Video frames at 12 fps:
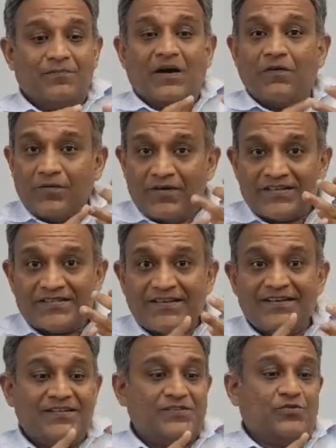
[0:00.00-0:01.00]
power
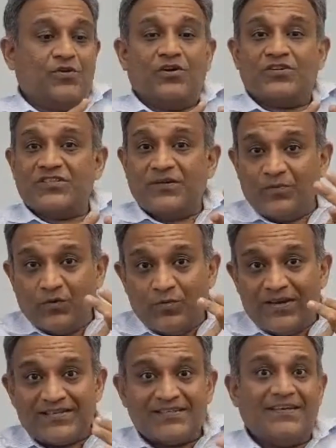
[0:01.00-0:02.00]
wastage or CPU
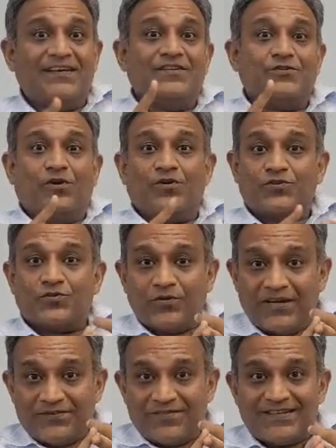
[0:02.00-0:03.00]
wastage or
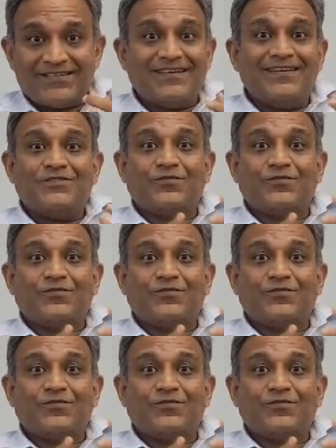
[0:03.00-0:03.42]
storage wastage.